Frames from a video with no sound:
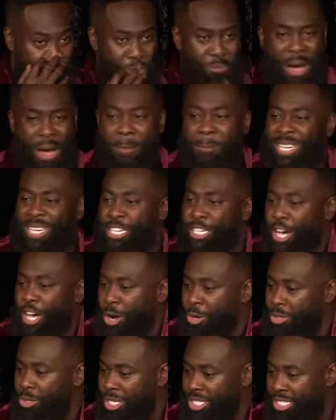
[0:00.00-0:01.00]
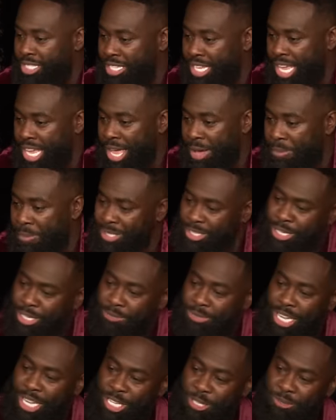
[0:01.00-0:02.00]
you might be the oldest, but
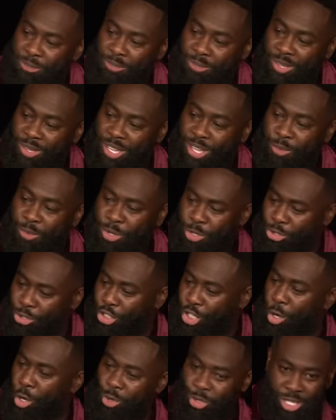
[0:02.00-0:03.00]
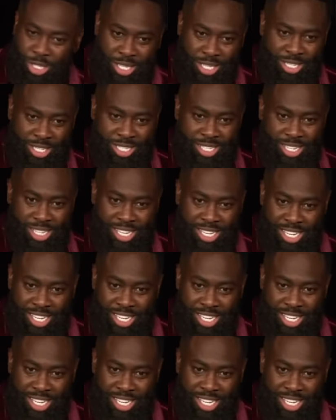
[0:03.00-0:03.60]
sometimes when you're chosen,